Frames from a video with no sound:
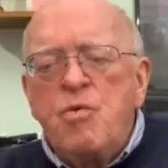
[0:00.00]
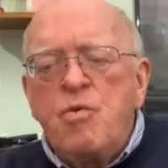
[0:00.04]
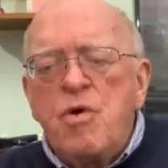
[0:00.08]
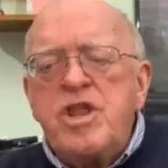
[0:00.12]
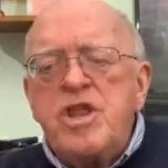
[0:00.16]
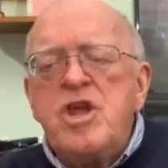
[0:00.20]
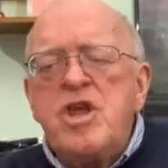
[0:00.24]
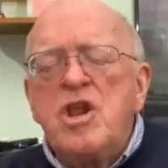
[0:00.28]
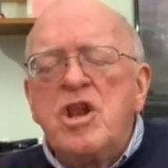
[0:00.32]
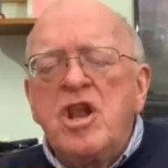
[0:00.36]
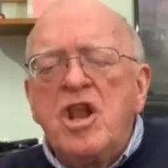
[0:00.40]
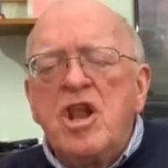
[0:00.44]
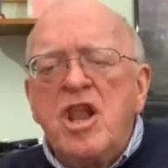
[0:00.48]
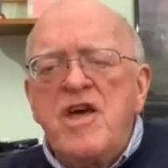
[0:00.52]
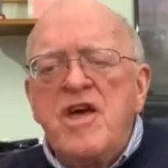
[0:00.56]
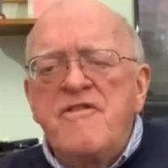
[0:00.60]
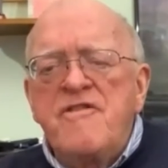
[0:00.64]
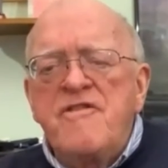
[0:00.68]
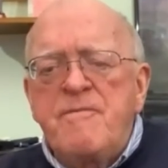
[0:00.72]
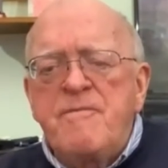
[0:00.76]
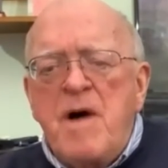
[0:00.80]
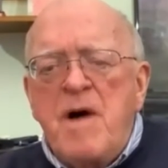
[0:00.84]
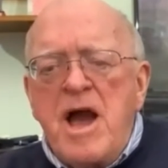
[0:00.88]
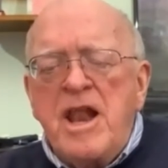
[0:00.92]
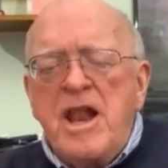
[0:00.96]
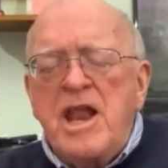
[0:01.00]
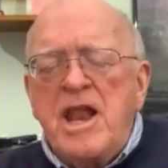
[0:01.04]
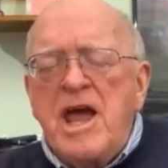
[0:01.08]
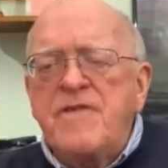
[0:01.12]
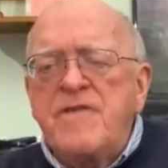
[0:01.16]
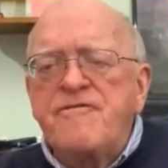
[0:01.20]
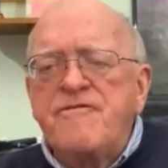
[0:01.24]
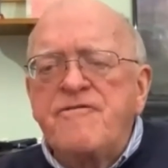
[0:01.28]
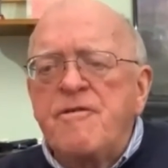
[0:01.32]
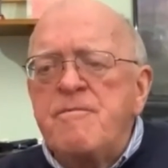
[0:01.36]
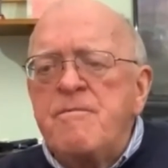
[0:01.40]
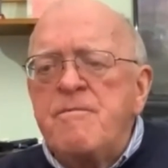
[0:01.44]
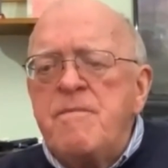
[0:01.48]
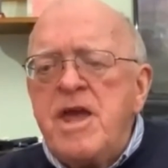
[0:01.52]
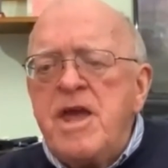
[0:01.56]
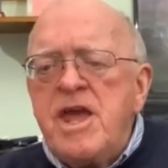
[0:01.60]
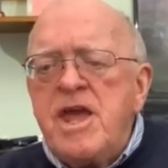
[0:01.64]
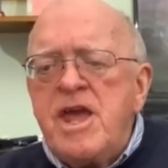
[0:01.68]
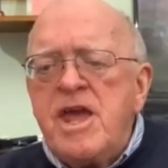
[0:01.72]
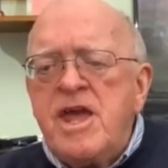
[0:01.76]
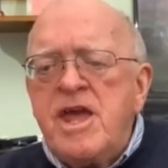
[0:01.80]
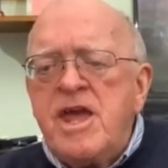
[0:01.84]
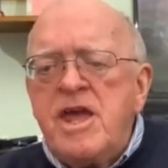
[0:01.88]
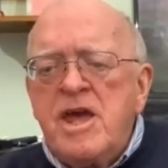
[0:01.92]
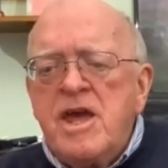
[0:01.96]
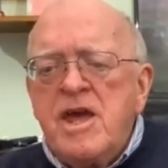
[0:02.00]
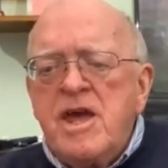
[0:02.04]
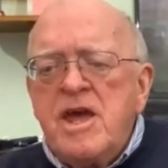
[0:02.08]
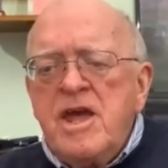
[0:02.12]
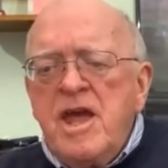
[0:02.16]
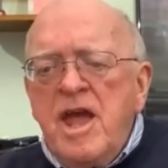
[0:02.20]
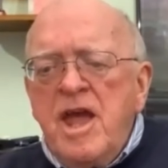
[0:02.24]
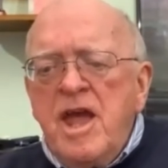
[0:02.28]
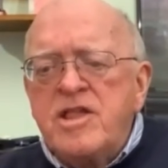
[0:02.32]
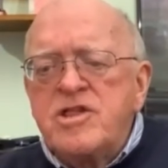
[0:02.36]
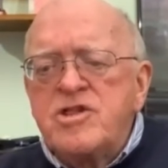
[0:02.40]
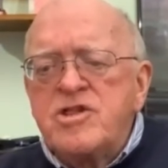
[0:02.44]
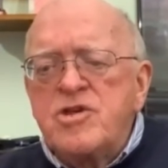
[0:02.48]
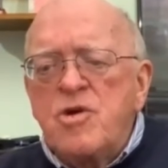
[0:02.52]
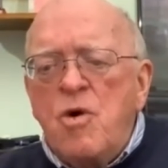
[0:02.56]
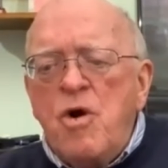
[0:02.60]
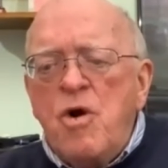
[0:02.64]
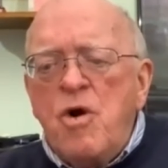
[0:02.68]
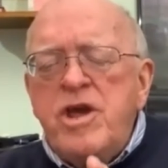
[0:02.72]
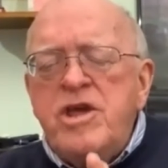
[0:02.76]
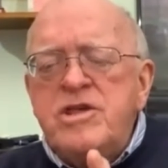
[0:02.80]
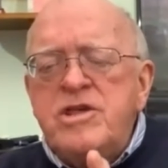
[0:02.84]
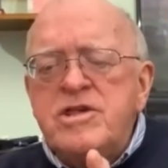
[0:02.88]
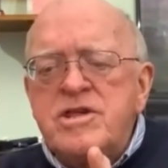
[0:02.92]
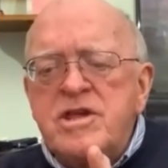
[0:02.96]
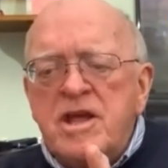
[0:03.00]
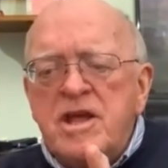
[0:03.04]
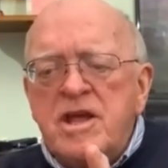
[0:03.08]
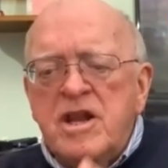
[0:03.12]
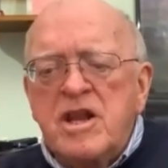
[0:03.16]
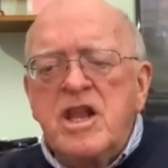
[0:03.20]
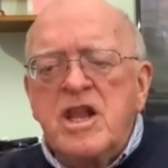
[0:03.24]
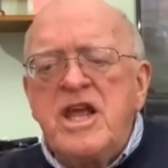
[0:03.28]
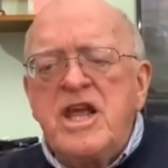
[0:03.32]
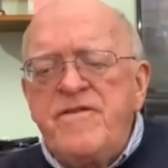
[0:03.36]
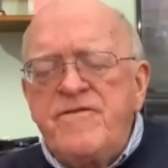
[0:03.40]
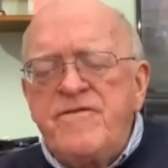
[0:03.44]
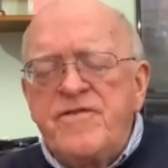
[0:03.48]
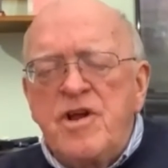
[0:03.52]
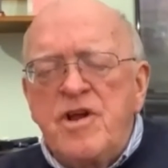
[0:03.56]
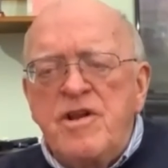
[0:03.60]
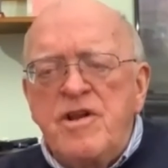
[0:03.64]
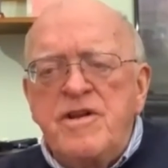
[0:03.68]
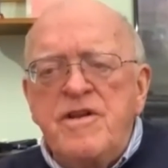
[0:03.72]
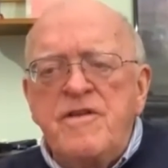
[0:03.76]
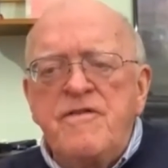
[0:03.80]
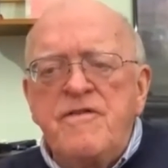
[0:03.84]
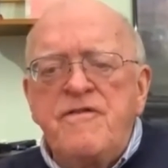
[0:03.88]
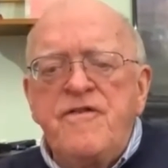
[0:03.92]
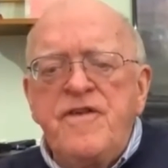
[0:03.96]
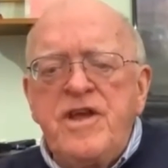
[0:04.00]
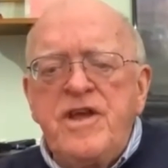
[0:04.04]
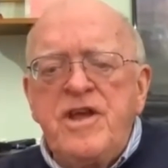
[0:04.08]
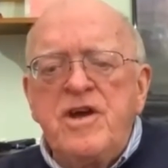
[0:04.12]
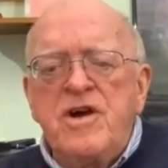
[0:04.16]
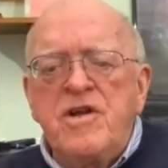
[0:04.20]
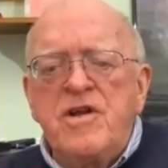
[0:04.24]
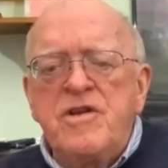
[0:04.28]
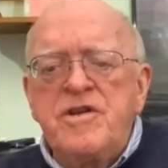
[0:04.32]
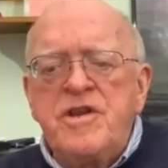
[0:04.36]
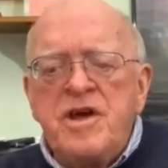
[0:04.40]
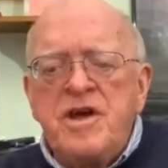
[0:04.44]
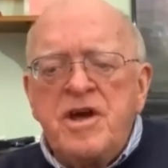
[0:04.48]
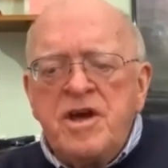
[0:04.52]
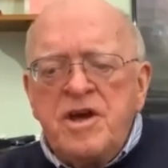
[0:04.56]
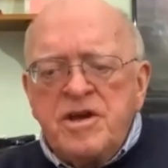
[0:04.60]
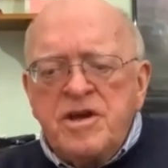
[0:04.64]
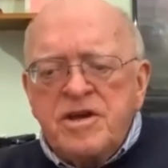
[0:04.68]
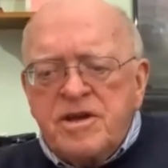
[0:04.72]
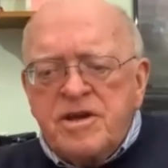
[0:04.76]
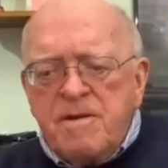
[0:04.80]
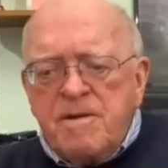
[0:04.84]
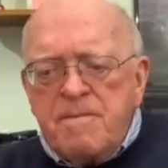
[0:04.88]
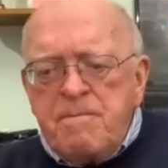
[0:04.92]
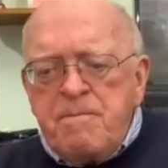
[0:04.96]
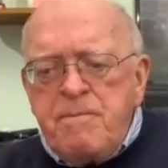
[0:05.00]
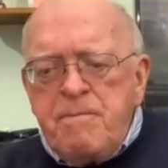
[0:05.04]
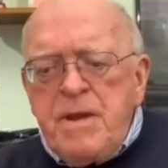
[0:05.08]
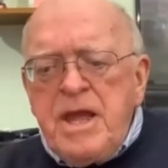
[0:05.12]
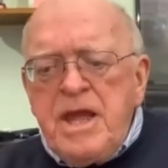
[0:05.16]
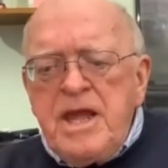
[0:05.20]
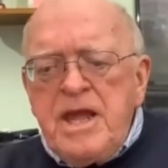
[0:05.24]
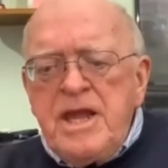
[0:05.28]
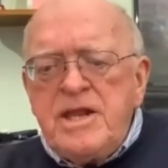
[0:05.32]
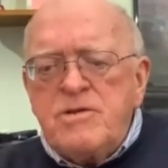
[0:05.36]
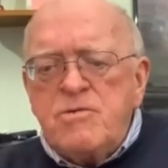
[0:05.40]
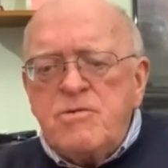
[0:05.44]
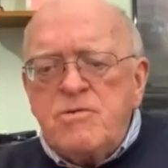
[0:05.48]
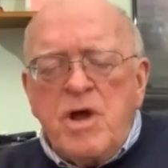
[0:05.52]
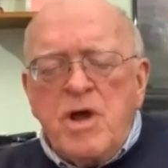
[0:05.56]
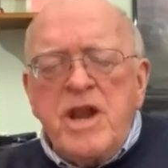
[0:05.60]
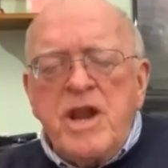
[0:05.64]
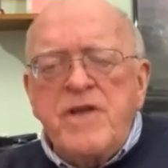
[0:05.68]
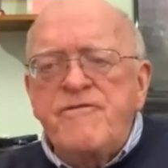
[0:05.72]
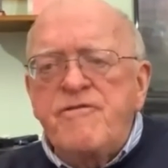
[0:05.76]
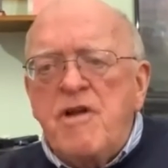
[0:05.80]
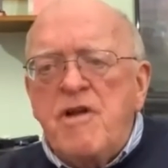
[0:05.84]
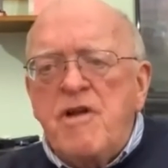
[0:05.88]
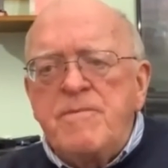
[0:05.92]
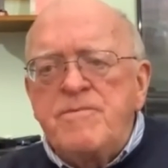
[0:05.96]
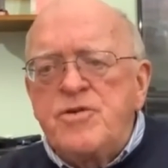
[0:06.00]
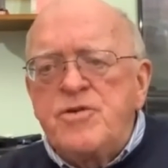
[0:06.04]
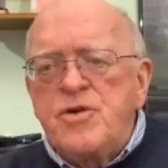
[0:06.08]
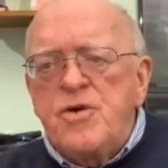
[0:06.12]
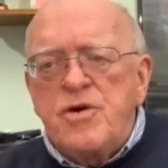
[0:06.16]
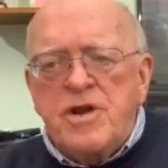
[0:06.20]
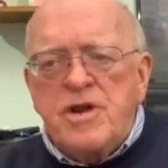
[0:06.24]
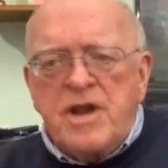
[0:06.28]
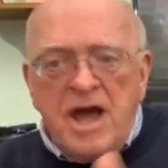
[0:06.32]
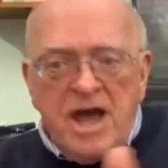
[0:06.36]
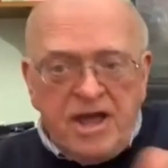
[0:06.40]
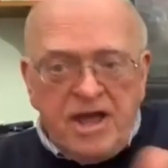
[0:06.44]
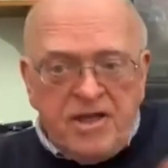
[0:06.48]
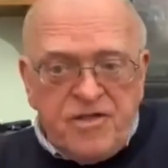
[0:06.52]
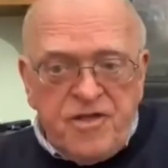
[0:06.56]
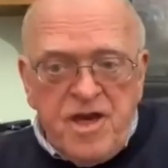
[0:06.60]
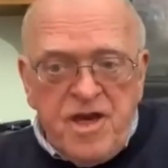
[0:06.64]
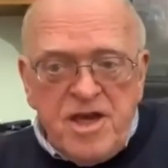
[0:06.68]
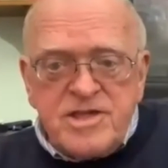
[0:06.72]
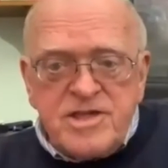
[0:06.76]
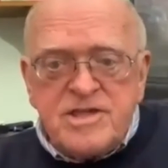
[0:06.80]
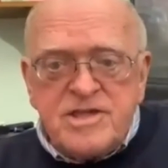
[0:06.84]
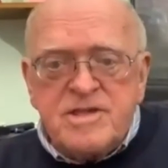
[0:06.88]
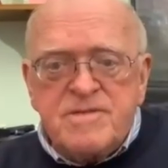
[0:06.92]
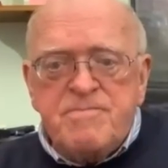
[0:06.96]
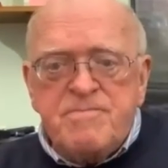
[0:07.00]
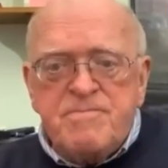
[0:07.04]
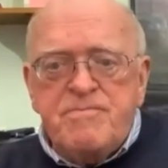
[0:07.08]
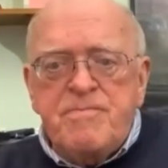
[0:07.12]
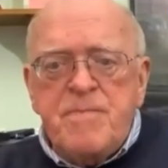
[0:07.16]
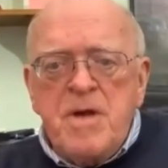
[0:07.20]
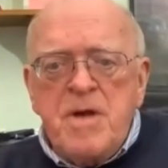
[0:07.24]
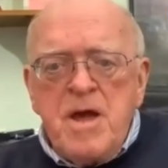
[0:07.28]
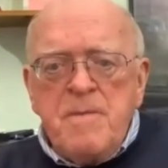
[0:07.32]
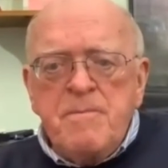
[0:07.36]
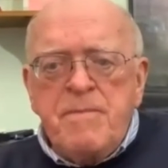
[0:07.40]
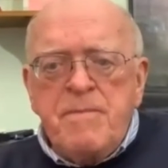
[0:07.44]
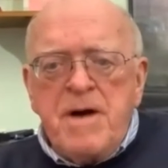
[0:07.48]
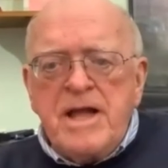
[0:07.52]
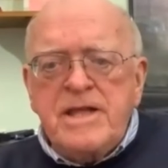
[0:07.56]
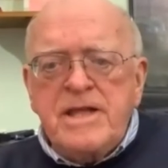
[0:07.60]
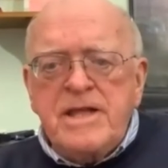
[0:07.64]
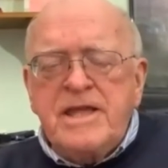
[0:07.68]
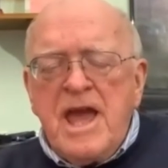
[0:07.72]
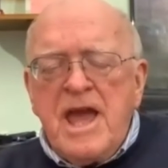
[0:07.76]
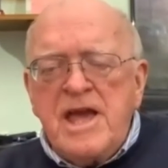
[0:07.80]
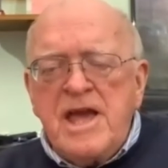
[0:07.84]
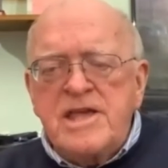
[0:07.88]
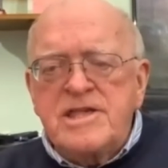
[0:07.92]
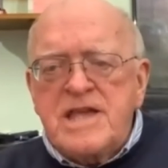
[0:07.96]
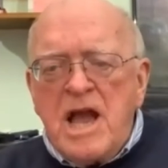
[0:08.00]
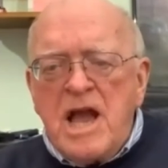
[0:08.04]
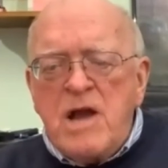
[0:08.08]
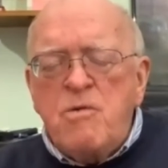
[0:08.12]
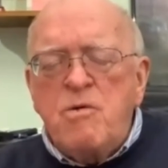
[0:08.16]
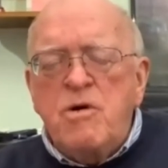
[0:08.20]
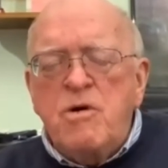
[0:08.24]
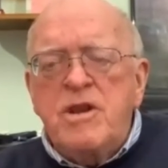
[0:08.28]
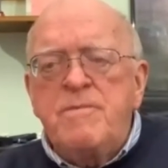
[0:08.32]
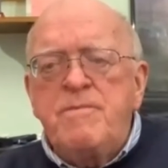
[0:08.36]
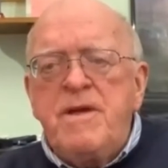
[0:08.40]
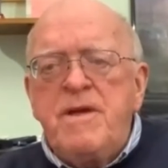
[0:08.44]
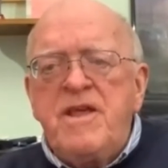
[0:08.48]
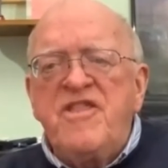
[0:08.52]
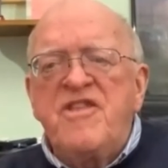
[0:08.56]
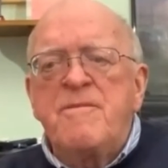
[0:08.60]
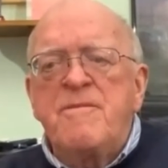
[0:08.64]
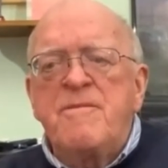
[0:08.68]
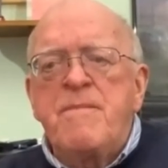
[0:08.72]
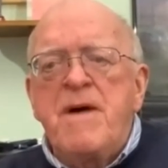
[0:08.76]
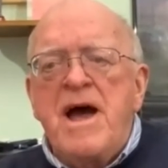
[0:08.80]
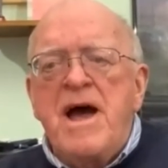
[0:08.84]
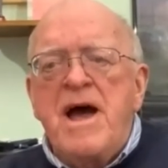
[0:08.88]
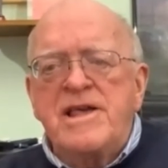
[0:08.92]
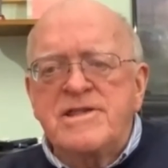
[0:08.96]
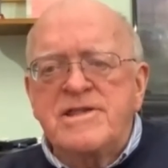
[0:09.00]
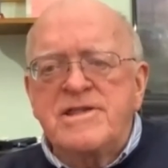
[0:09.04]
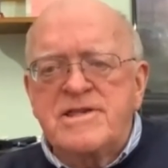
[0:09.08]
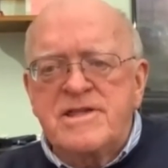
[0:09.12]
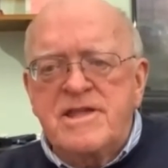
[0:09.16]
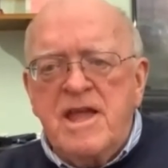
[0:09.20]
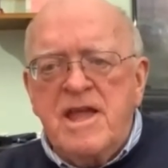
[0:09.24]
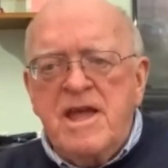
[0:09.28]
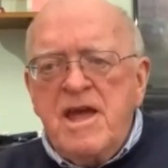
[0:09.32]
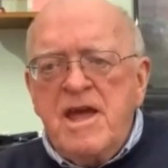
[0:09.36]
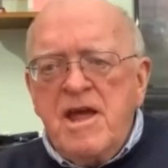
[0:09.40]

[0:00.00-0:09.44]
do you live by? Like for me, it's always leave it on the field, compete, whatever I'm doing. Like this podcast, I want to be the best.